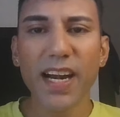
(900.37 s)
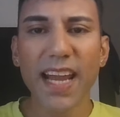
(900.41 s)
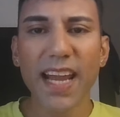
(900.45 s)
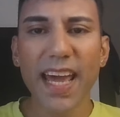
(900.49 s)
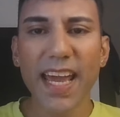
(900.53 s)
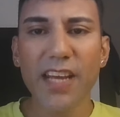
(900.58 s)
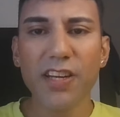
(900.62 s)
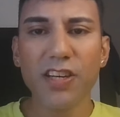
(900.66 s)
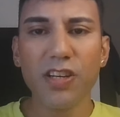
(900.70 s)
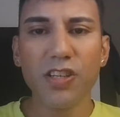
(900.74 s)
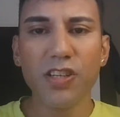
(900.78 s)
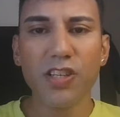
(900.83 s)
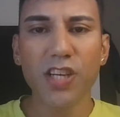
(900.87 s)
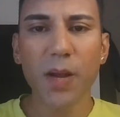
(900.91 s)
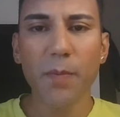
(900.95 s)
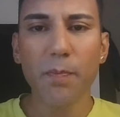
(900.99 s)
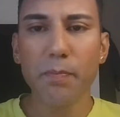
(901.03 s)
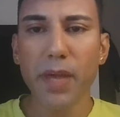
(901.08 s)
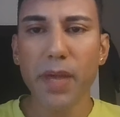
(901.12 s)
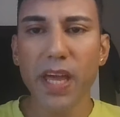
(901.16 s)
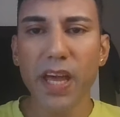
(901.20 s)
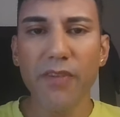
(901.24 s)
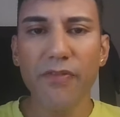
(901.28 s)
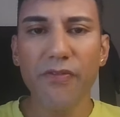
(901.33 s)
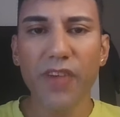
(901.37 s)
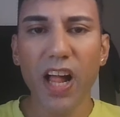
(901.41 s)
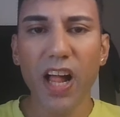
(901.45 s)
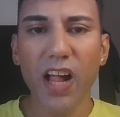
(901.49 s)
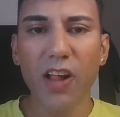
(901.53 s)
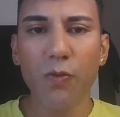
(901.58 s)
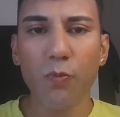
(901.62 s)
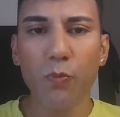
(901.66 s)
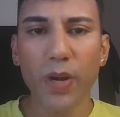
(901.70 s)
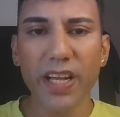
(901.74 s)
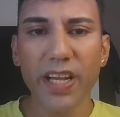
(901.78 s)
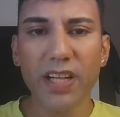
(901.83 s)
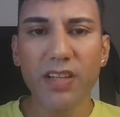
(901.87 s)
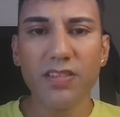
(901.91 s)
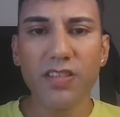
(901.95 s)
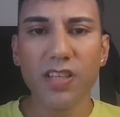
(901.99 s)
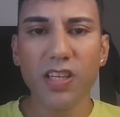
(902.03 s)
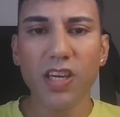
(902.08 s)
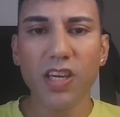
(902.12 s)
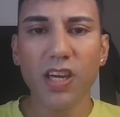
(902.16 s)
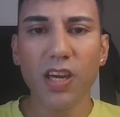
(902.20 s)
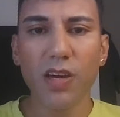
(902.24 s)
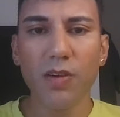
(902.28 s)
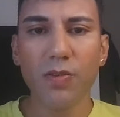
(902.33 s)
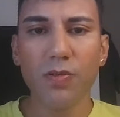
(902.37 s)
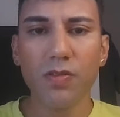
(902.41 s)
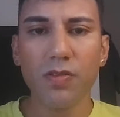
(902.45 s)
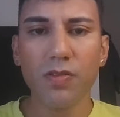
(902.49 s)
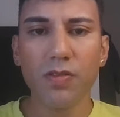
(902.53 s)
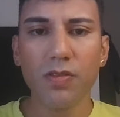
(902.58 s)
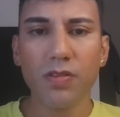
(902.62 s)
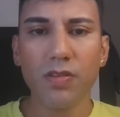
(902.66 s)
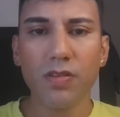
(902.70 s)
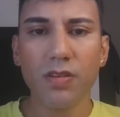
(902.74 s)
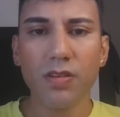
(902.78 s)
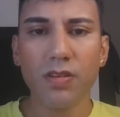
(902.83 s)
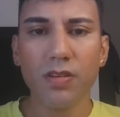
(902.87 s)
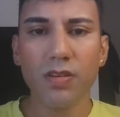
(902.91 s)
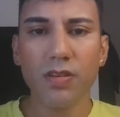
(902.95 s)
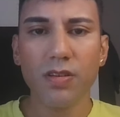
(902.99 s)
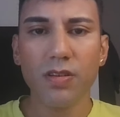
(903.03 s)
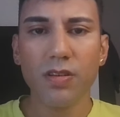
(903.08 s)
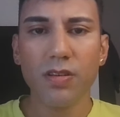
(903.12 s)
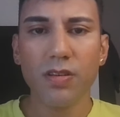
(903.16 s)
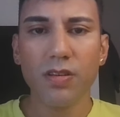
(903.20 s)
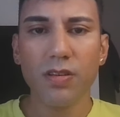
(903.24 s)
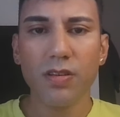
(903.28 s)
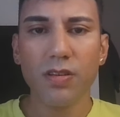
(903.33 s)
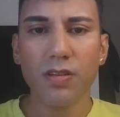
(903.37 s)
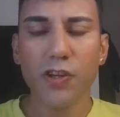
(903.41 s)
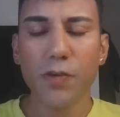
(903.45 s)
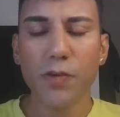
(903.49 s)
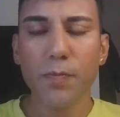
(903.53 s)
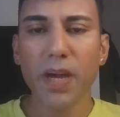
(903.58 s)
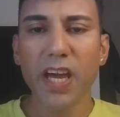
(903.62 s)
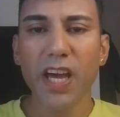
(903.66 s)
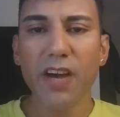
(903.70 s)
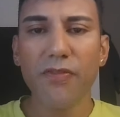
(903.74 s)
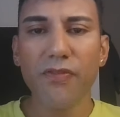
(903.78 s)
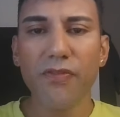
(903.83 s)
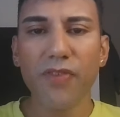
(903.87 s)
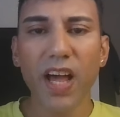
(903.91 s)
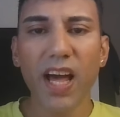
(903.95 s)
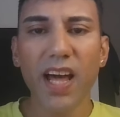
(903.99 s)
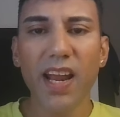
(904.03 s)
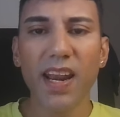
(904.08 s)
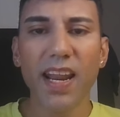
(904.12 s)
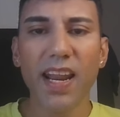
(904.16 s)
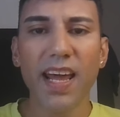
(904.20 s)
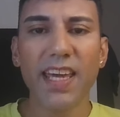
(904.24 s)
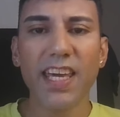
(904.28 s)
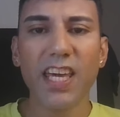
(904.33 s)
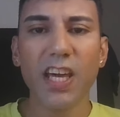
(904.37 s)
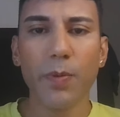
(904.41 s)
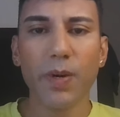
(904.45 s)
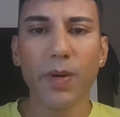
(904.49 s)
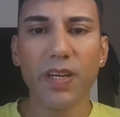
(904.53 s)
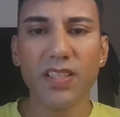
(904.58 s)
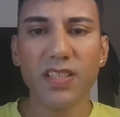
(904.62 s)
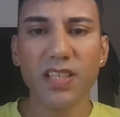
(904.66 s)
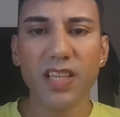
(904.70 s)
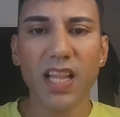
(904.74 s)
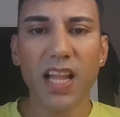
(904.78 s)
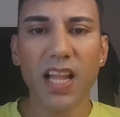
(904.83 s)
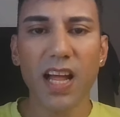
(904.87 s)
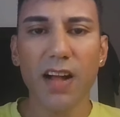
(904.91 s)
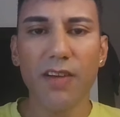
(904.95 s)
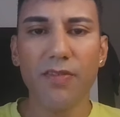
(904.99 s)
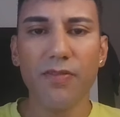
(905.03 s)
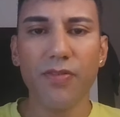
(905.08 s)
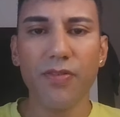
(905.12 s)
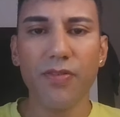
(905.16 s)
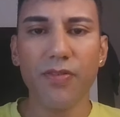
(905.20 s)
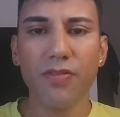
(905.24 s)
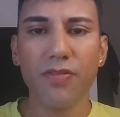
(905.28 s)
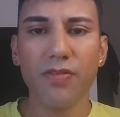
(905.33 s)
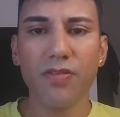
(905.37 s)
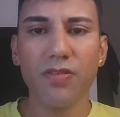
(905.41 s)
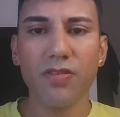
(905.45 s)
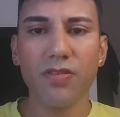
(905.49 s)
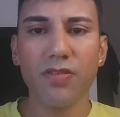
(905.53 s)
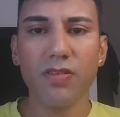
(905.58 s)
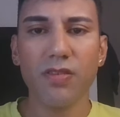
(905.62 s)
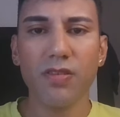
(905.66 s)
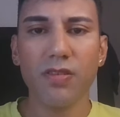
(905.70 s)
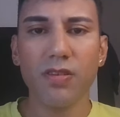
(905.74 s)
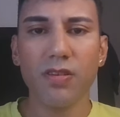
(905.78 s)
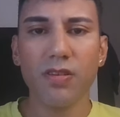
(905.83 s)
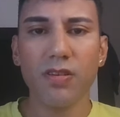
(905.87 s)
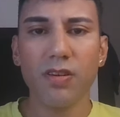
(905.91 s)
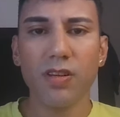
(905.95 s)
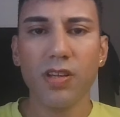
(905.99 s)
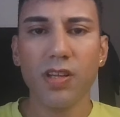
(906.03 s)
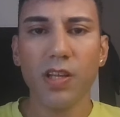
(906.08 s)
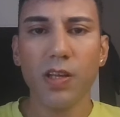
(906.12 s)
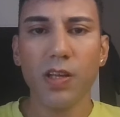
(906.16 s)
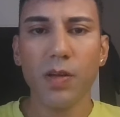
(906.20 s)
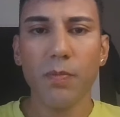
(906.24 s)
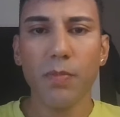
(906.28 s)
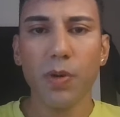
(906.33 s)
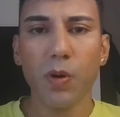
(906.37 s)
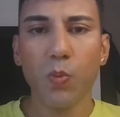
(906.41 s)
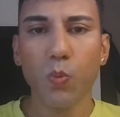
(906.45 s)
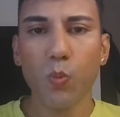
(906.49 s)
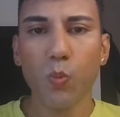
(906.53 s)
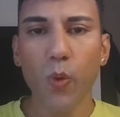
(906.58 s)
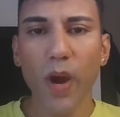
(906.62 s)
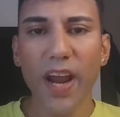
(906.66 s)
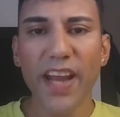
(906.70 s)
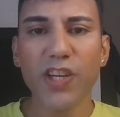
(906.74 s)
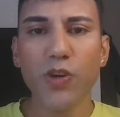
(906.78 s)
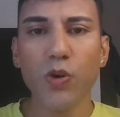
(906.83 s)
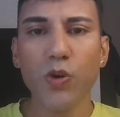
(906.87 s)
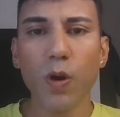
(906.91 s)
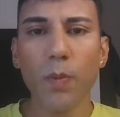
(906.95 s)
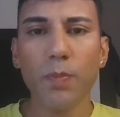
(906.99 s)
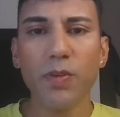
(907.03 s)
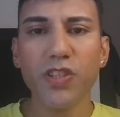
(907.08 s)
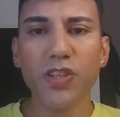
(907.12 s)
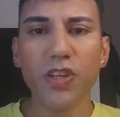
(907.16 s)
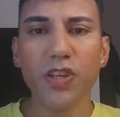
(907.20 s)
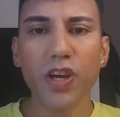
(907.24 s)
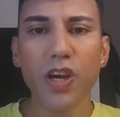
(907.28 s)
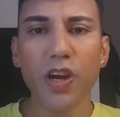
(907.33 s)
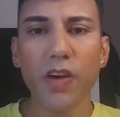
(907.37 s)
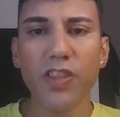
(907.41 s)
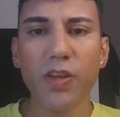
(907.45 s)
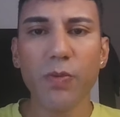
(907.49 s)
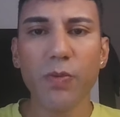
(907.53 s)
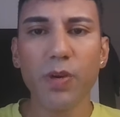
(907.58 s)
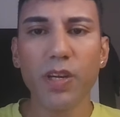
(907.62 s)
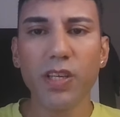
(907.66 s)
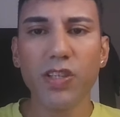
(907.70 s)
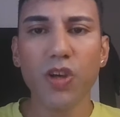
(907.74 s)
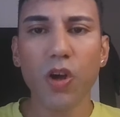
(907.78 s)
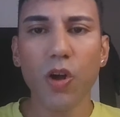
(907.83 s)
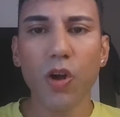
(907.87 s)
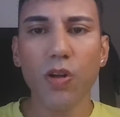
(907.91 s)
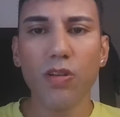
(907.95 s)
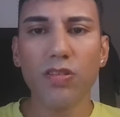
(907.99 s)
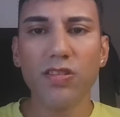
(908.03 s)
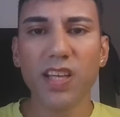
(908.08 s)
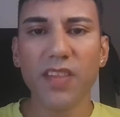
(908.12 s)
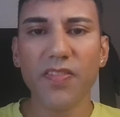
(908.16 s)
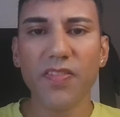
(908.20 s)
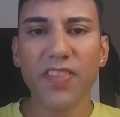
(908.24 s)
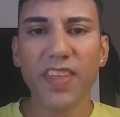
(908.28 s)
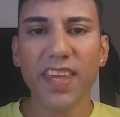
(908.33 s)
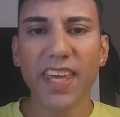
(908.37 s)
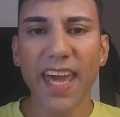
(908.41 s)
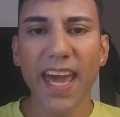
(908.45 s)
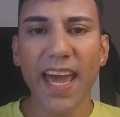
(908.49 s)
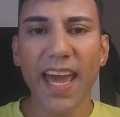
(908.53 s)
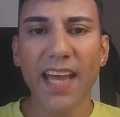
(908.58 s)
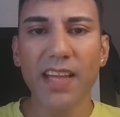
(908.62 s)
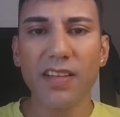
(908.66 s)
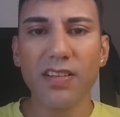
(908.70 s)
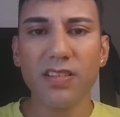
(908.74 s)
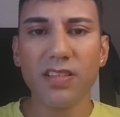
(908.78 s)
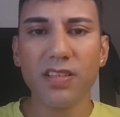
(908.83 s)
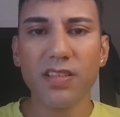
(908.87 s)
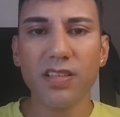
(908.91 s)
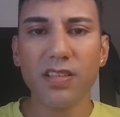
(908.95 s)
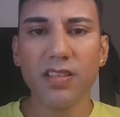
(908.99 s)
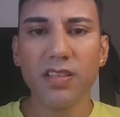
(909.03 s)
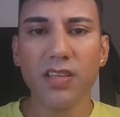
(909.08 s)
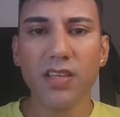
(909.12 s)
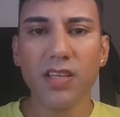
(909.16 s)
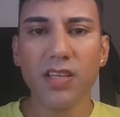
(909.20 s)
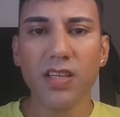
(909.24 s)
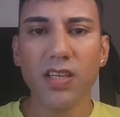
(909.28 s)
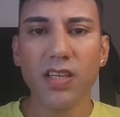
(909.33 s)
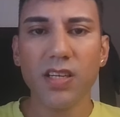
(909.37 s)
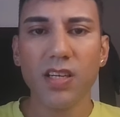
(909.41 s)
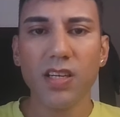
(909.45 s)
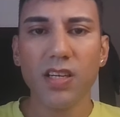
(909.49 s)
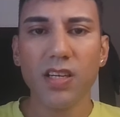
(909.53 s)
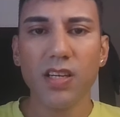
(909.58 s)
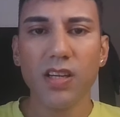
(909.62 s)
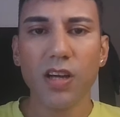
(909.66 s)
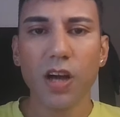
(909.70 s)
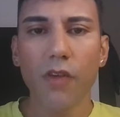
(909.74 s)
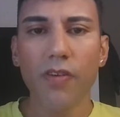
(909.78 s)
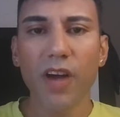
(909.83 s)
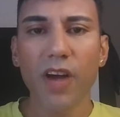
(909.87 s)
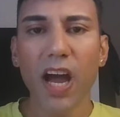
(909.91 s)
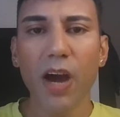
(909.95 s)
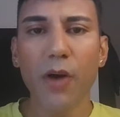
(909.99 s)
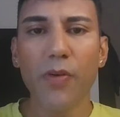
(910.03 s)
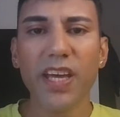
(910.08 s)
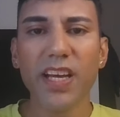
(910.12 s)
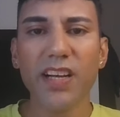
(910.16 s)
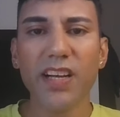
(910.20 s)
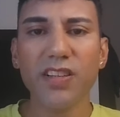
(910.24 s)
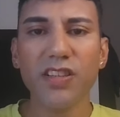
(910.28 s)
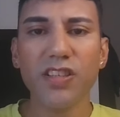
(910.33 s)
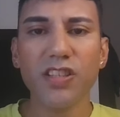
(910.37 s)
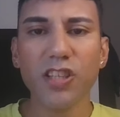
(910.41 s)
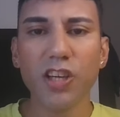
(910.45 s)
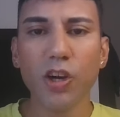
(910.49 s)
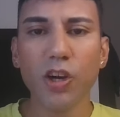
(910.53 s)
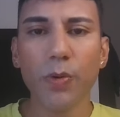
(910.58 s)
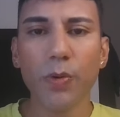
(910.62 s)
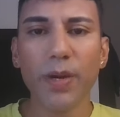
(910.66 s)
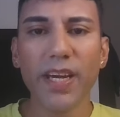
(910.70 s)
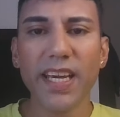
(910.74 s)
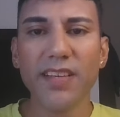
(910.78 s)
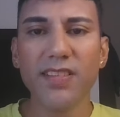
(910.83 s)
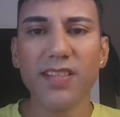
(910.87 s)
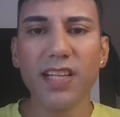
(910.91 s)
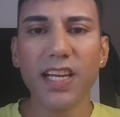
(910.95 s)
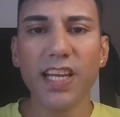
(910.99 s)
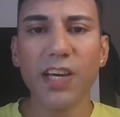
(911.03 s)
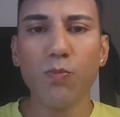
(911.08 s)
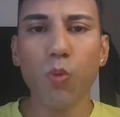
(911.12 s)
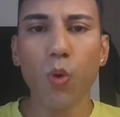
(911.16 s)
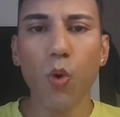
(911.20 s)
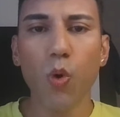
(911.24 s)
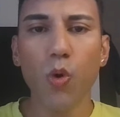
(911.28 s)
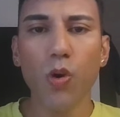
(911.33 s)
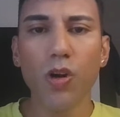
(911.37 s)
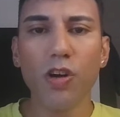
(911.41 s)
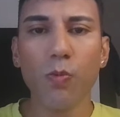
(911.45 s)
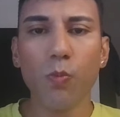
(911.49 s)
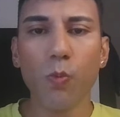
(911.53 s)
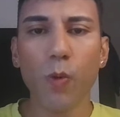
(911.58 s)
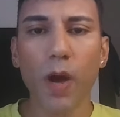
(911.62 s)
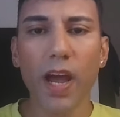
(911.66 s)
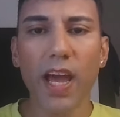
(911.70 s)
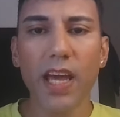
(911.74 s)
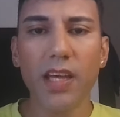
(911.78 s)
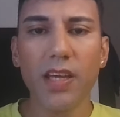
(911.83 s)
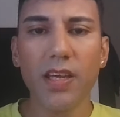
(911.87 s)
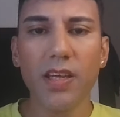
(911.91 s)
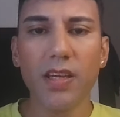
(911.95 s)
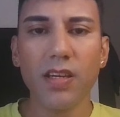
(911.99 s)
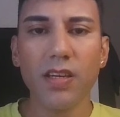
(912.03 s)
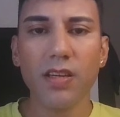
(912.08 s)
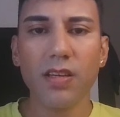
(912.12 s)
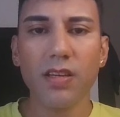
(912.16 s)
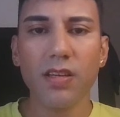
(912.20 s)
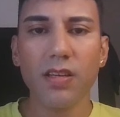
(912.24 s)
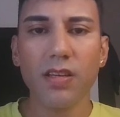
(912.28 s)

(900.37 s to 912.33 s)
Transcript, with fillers: relationship may have felt real to you. You may have felt like it was love. But when you observe the results at the end of how they can so easily walk away,